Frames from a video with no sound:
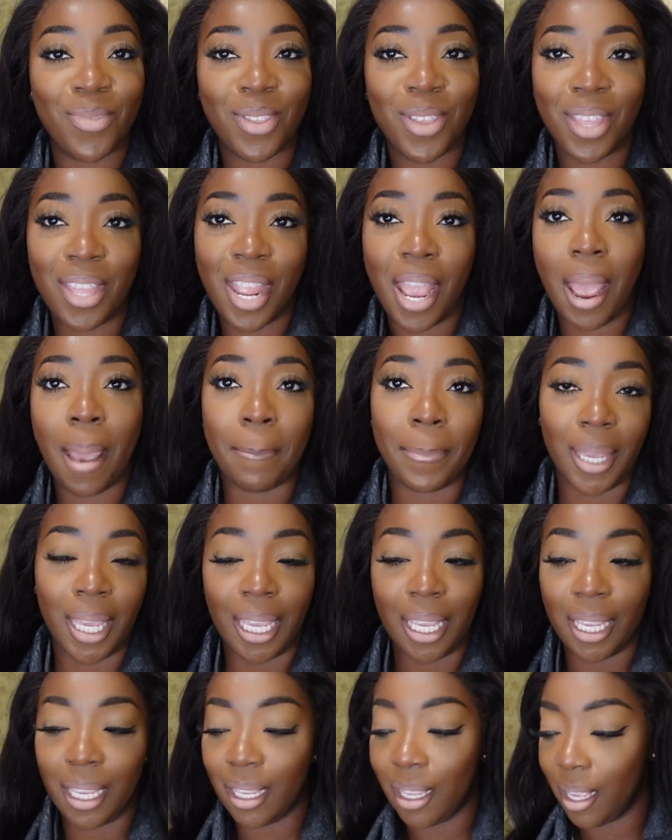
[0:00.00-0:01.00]
Not
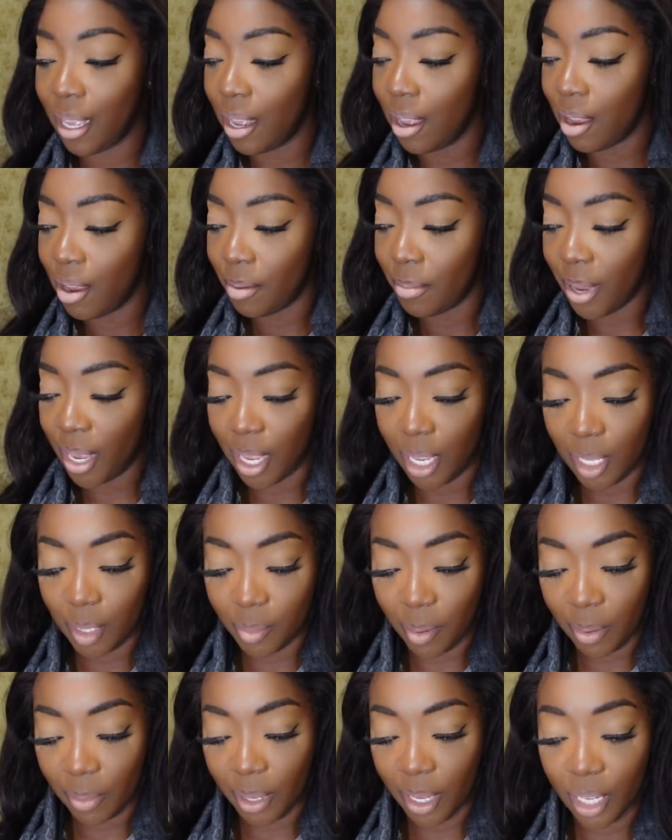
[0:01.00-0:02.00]
me. My hand's
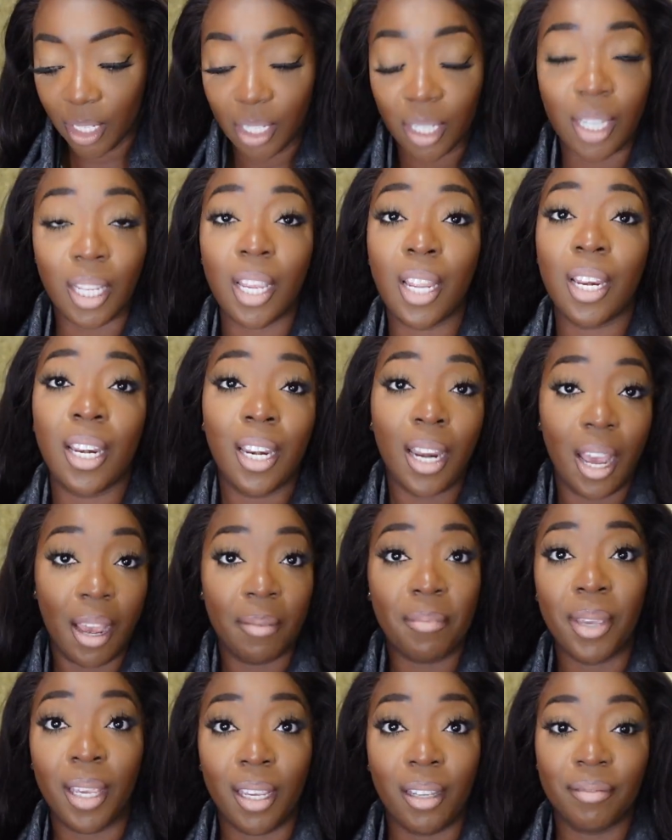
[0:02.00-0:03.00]
probably ashy. Not
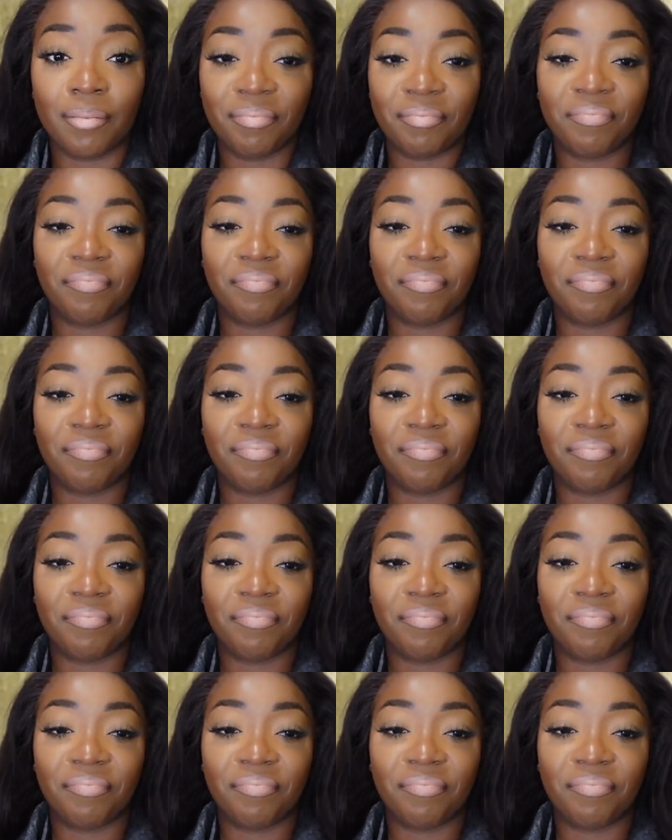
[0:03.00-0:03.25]
me.